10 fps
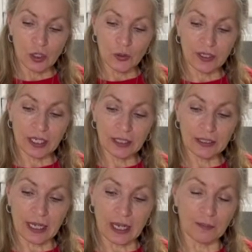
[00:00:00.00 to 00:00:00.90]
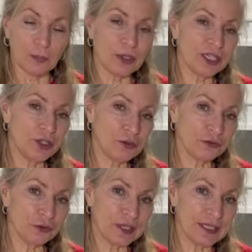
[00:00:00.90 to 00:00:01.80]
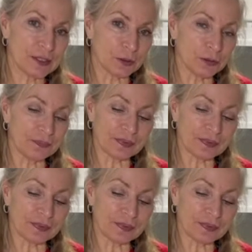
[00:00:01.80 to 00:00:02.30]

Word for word: you can um, put it in your freezer,